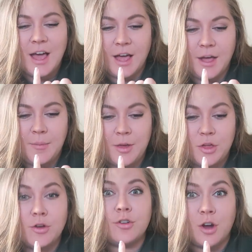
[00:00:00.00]
Um,
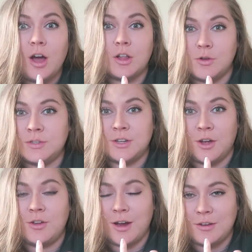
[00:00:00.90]
you're not closing
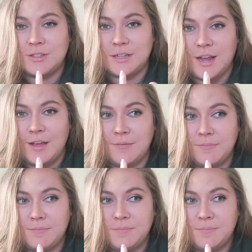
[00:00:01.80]
on your house today.